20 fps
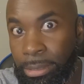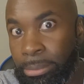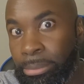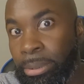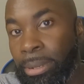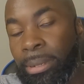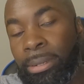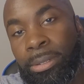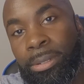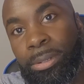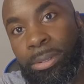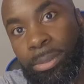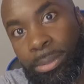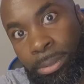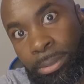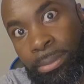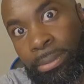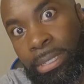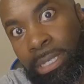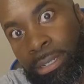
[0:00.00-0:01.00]
you probably know
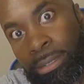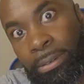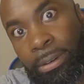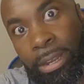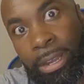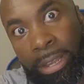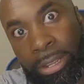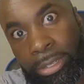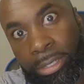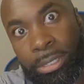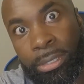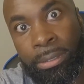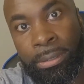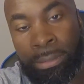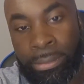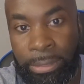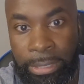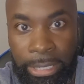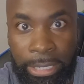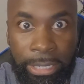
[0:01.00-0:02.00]
who Erod
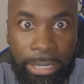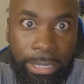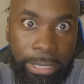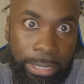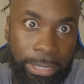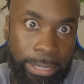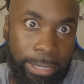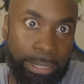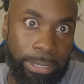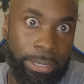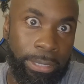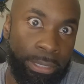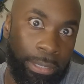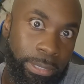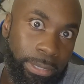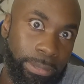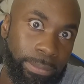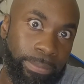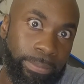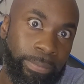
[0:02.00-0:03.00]
Yo
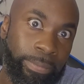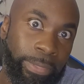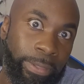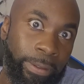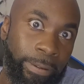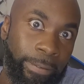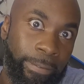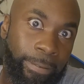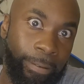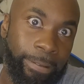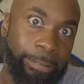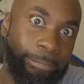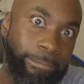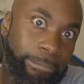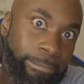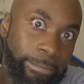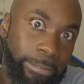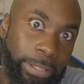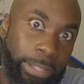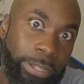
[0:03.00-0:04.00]
is. All right.